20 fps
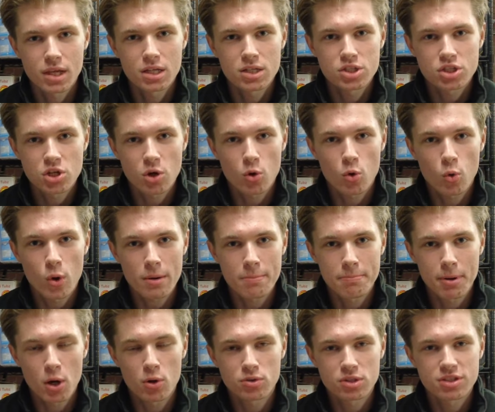So a quick
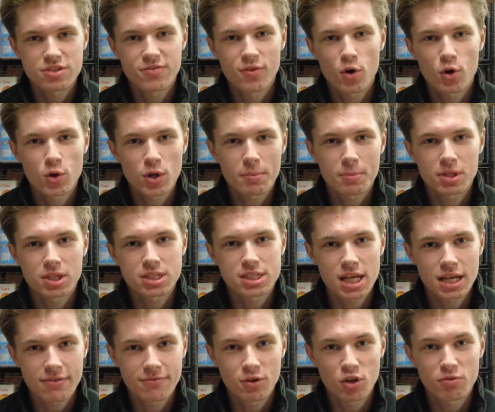bonus for you, I'm gonna
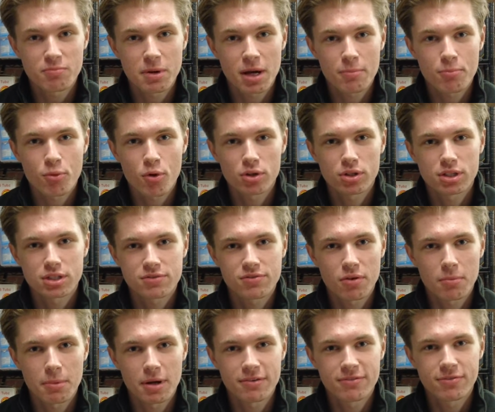take a few of my products
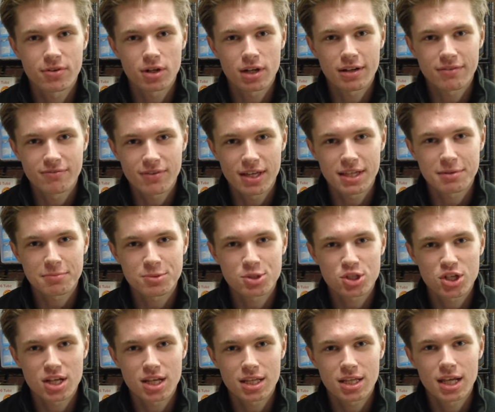from my full line vending
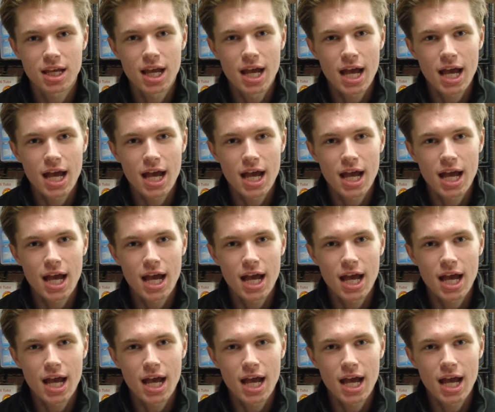machine